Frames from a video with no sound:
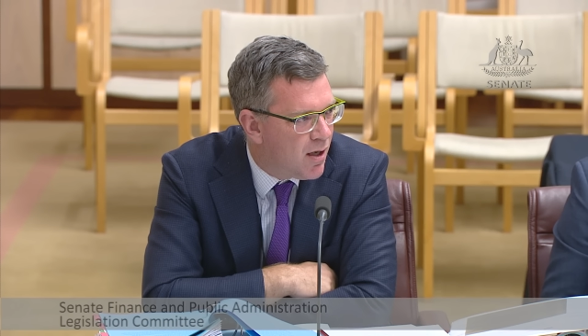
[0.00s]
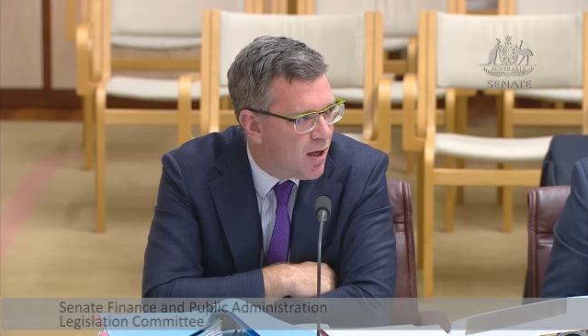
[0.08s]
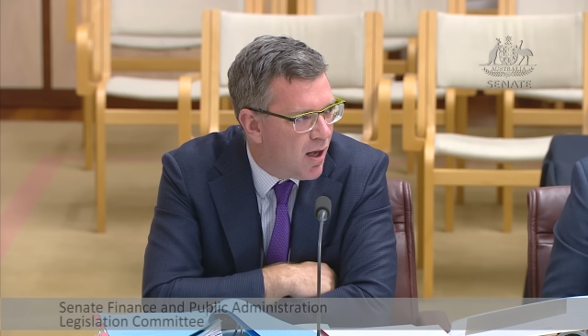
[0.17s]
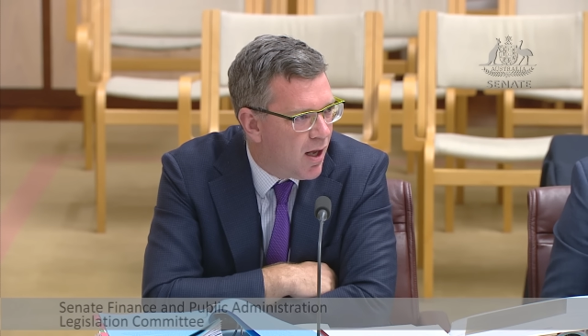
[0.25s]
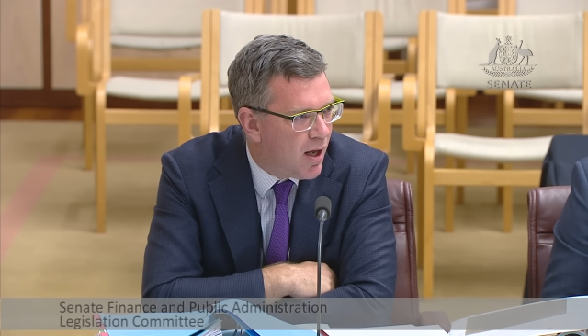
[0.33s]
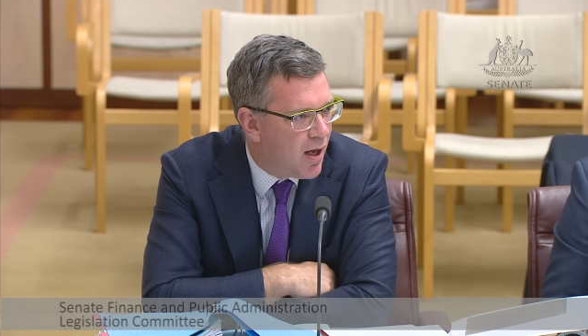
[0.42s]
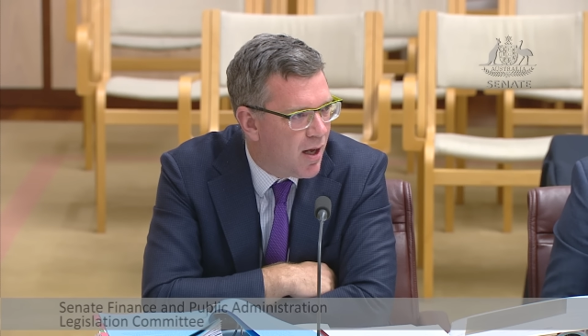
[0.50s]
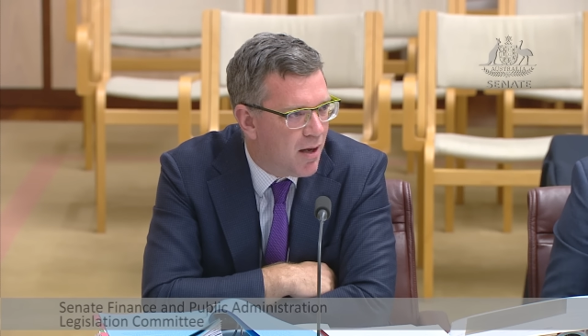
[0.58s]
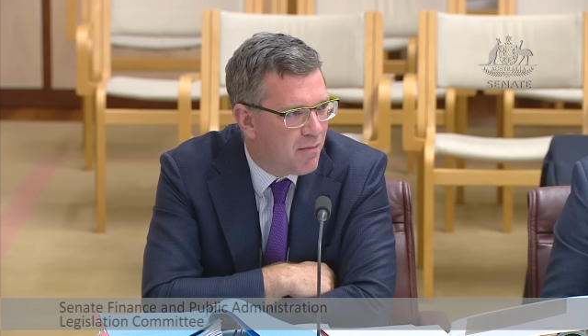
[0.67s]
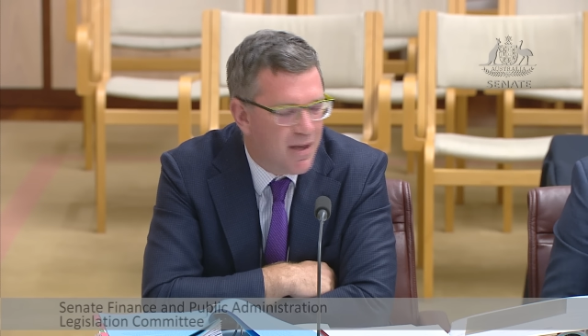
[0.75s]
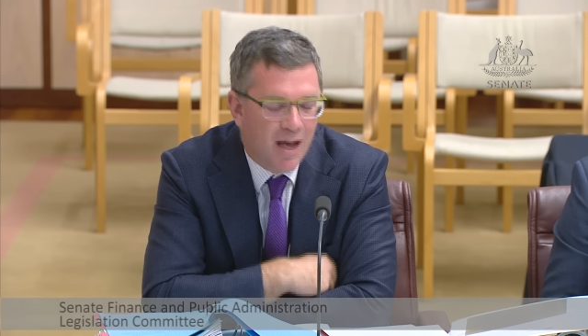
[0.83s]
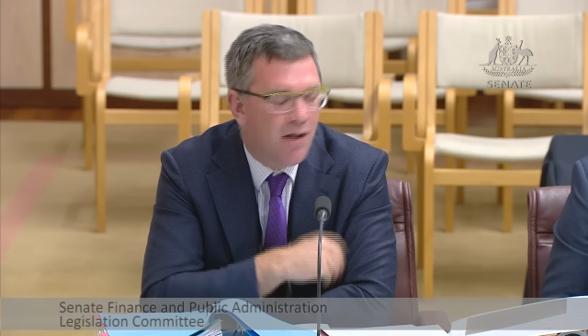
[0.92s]
I
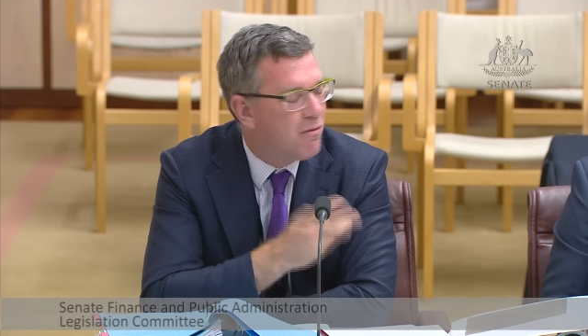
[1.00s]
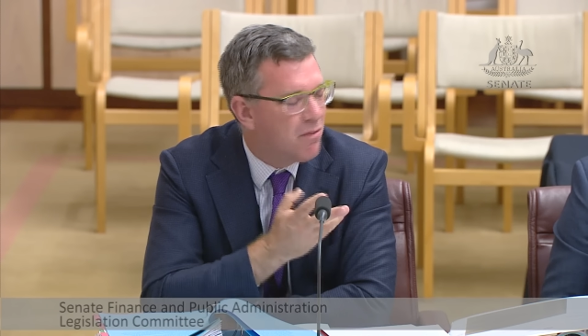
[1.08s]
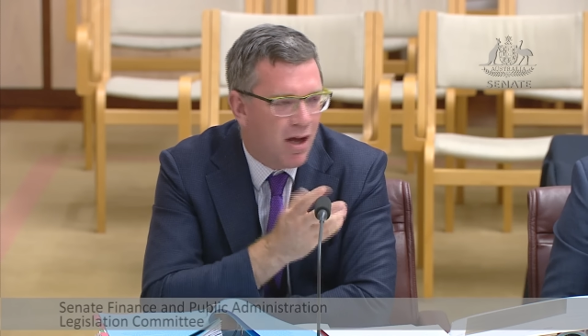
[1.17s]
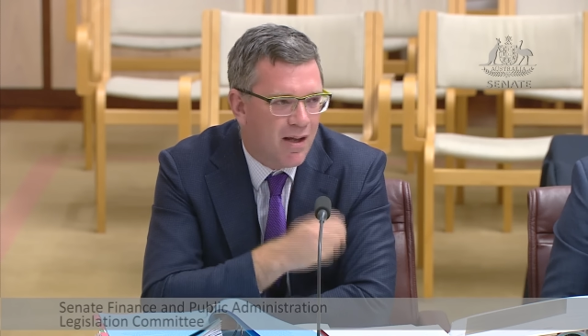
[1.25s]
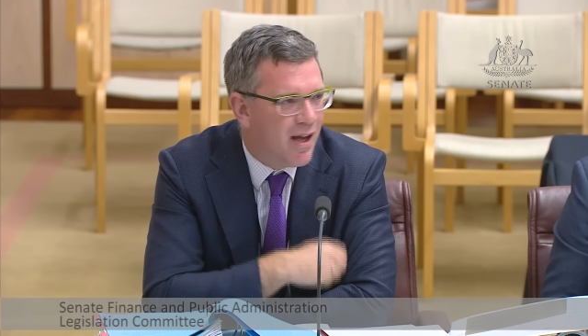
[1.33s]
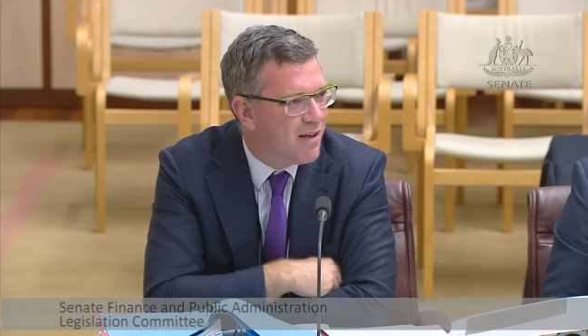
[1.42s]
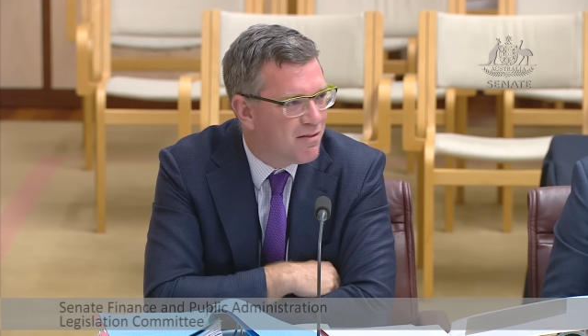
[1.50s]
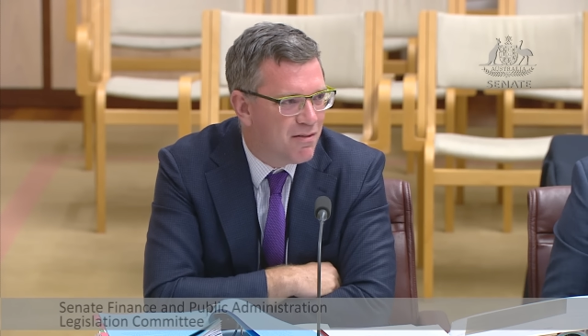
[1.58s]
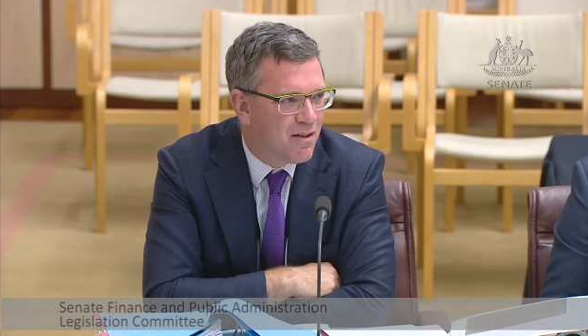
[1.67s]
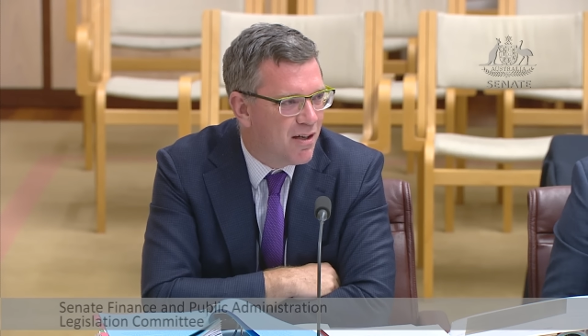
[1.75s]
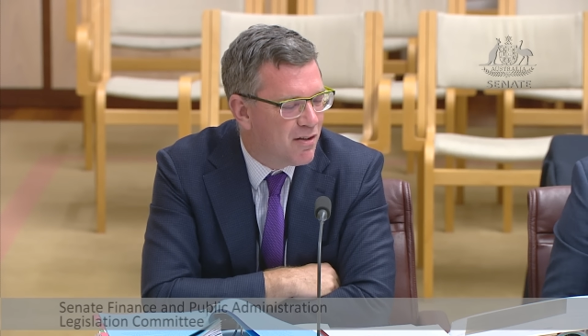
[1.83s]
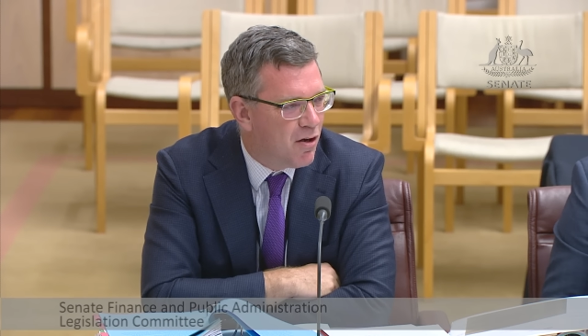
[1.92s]

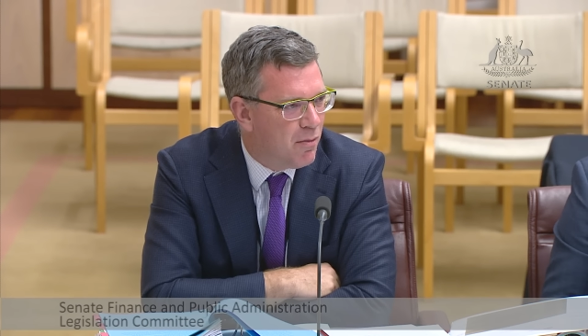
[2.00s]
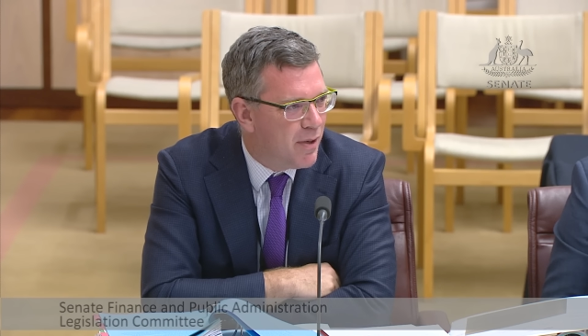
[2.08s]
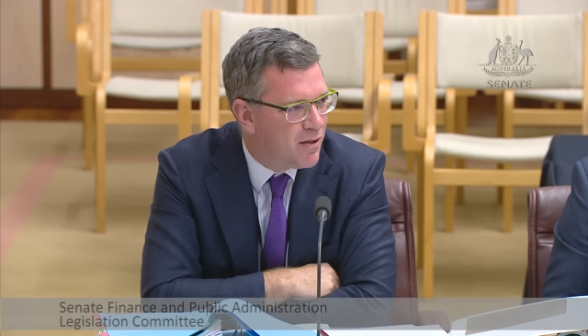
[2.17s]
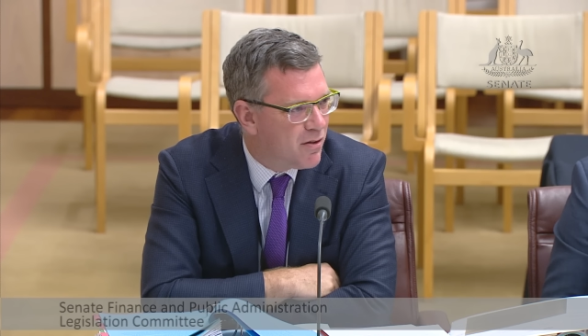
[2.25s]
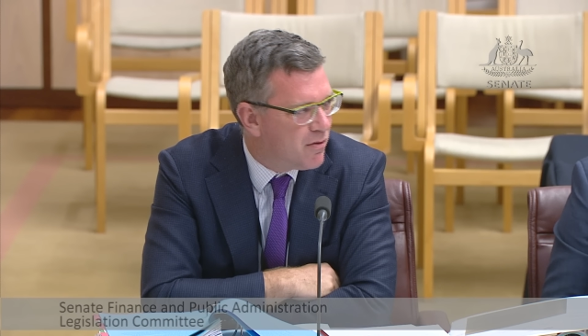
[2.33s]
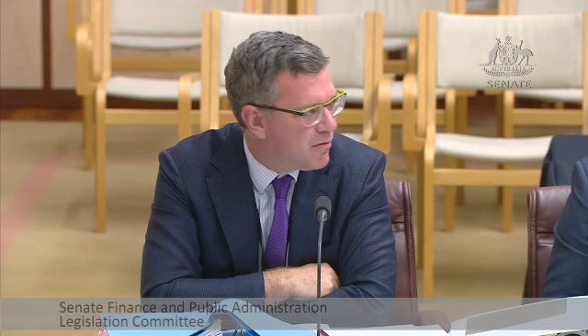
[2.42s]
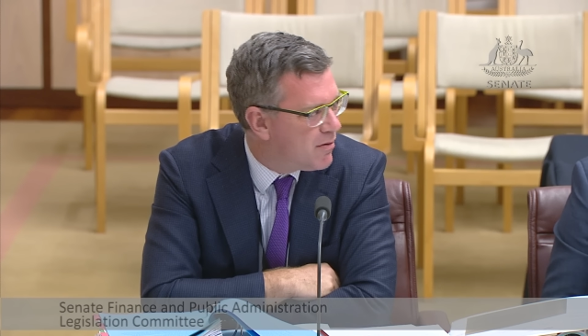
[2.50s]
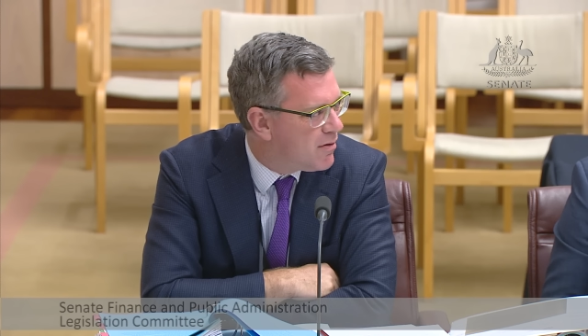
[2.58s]
can't comment on.